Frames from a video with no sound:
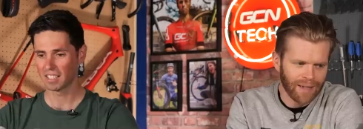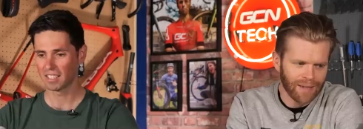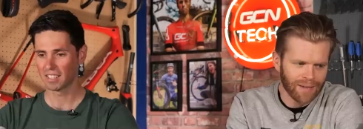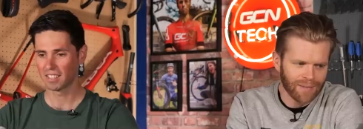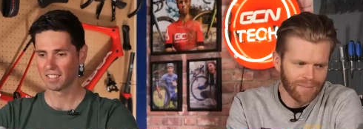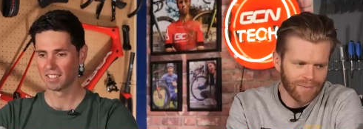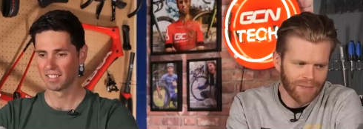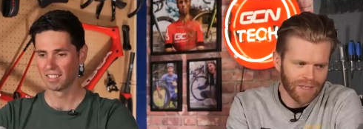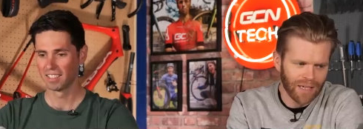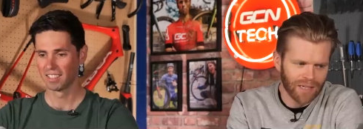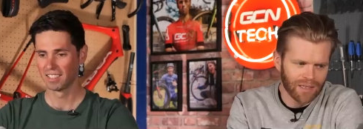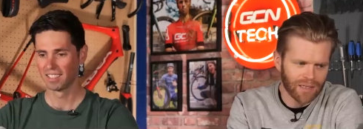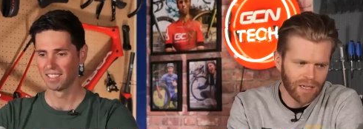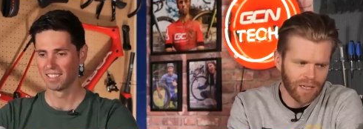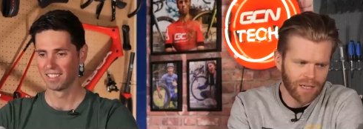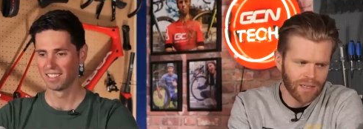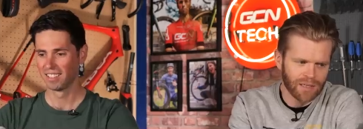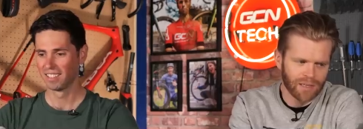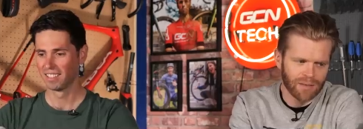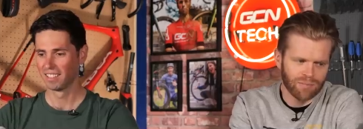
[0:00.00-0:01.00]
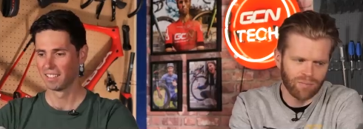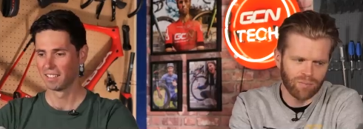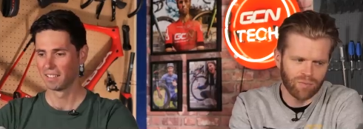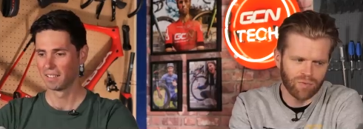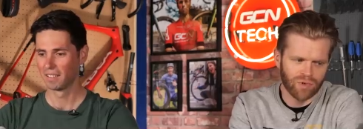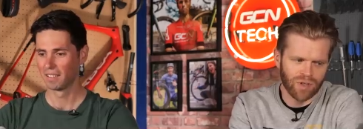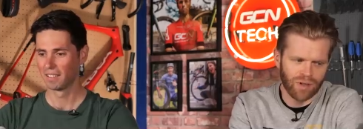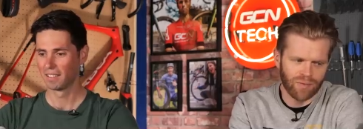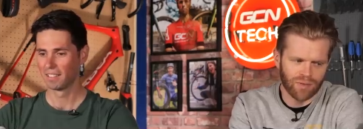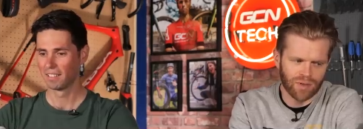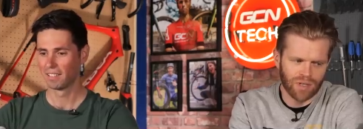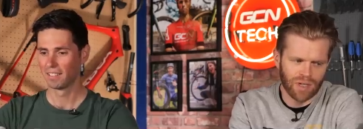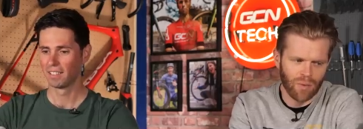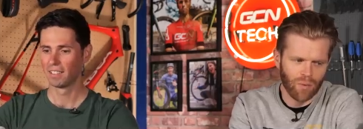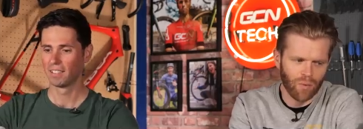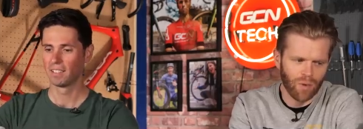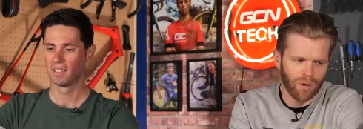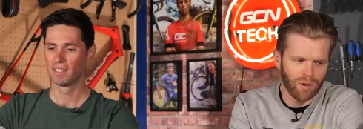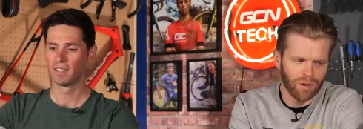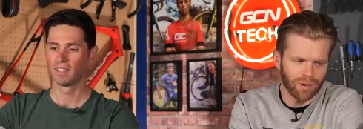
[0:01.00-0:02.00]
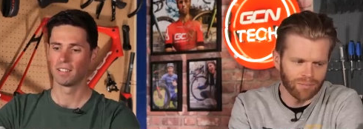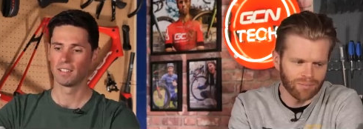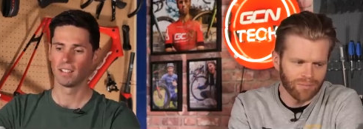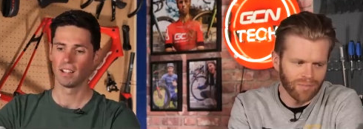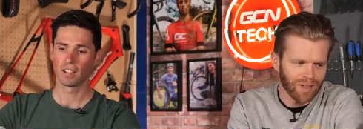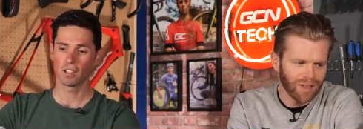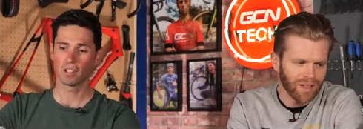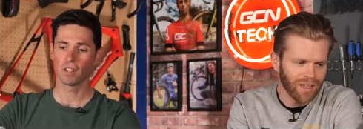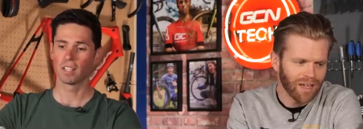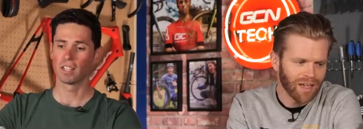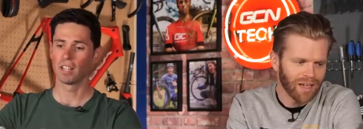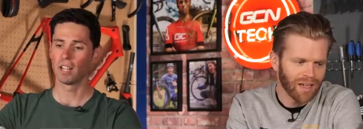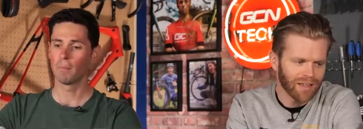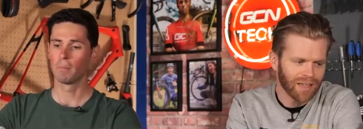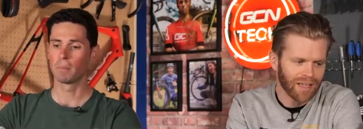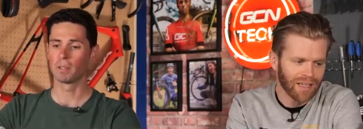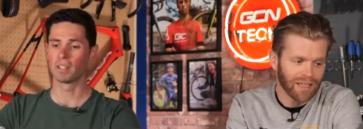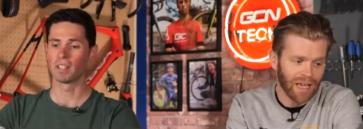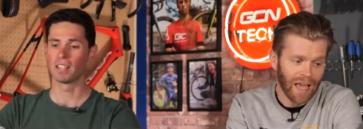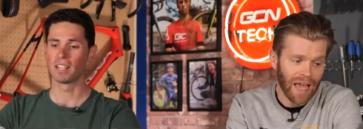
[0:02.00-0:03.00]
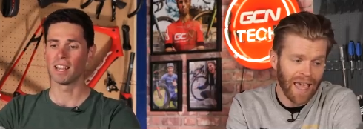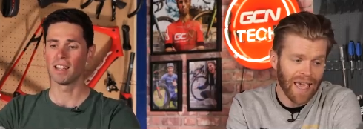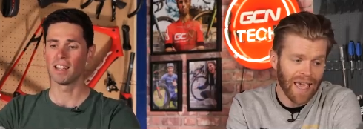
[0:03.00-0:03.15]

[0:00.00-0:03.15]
Speaker 1: Eight, six, eight, so, so what? I got the uh, numbers they,